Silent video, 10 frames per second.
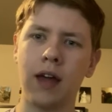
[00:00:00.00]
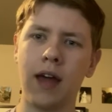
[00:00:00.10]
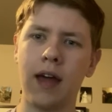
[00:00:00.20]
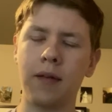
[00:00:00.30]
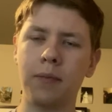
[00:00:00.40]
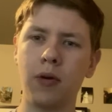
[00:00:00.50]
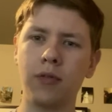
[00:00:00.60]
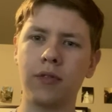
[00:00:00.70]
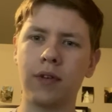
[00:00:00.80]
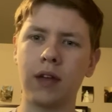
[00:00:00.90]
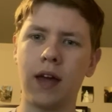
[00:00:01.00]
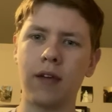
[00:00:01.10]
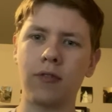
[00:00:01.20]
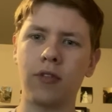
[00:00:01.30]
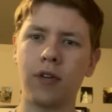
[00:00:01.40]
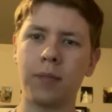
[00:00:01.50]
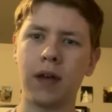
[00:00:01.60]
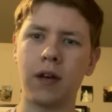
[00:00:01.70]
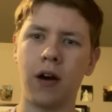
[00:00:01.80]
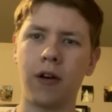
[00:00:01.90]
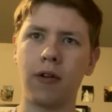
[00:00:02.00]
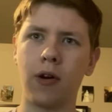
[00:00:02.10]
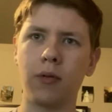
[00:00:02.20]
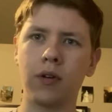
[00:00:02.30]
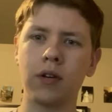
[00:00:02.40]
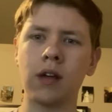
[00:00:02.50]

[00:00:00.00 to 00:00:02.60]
and most of it has just been on our own.